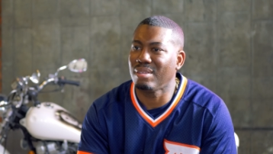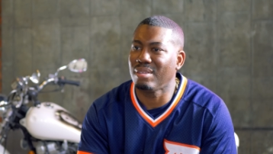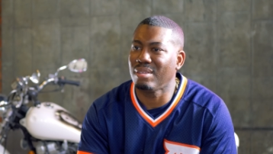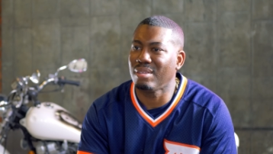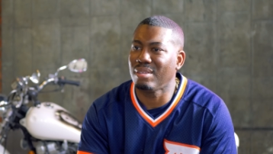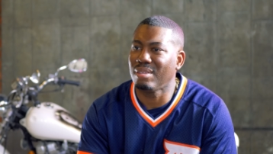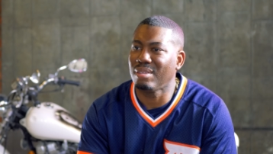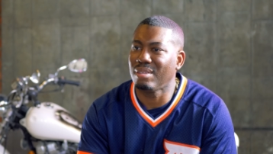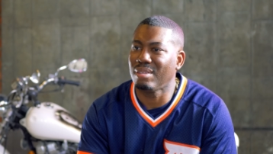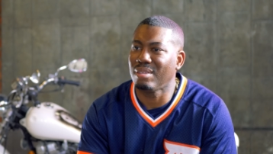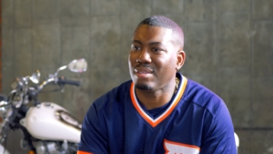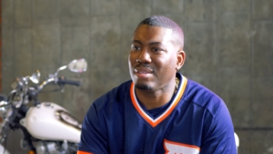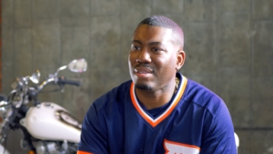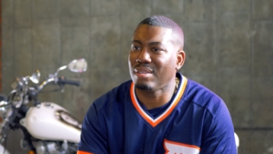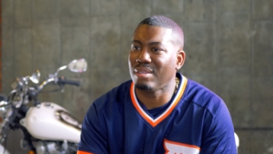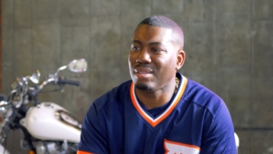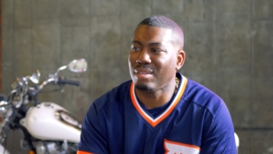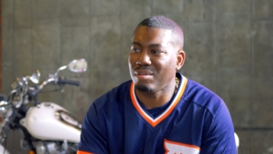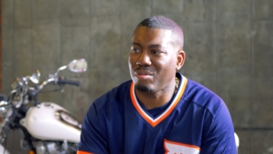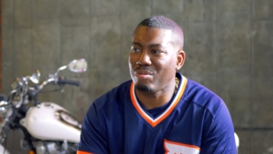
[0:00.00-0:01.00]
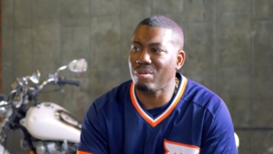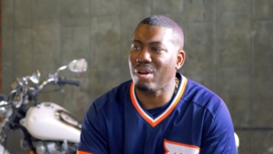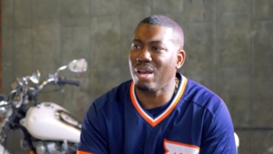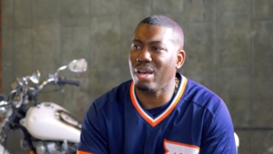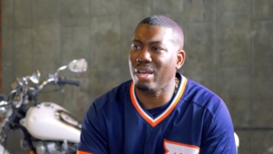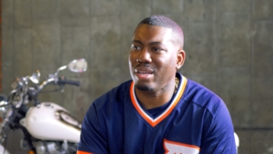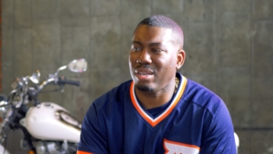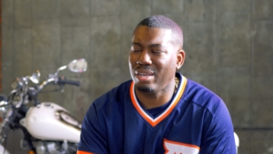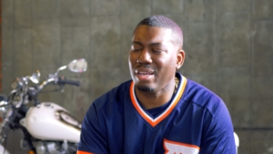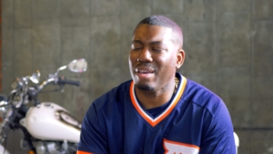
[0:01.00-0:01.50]
you see some potential.
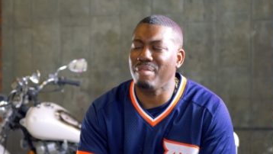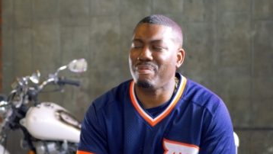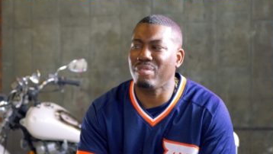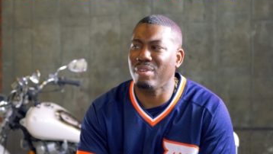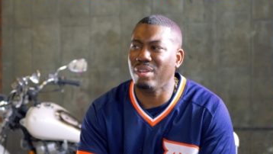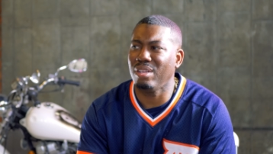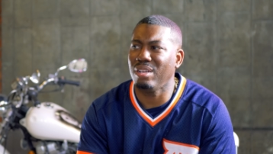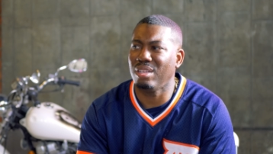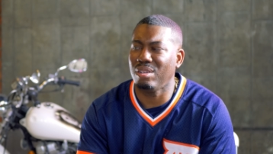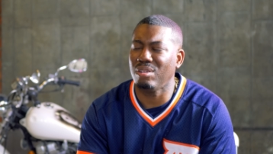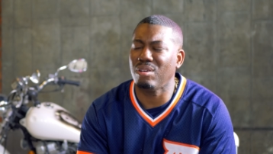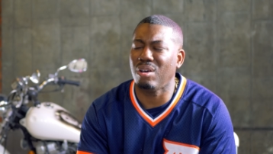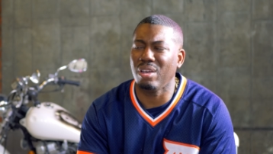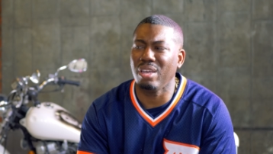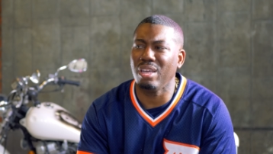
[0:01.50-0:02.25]
Right, definitely. No,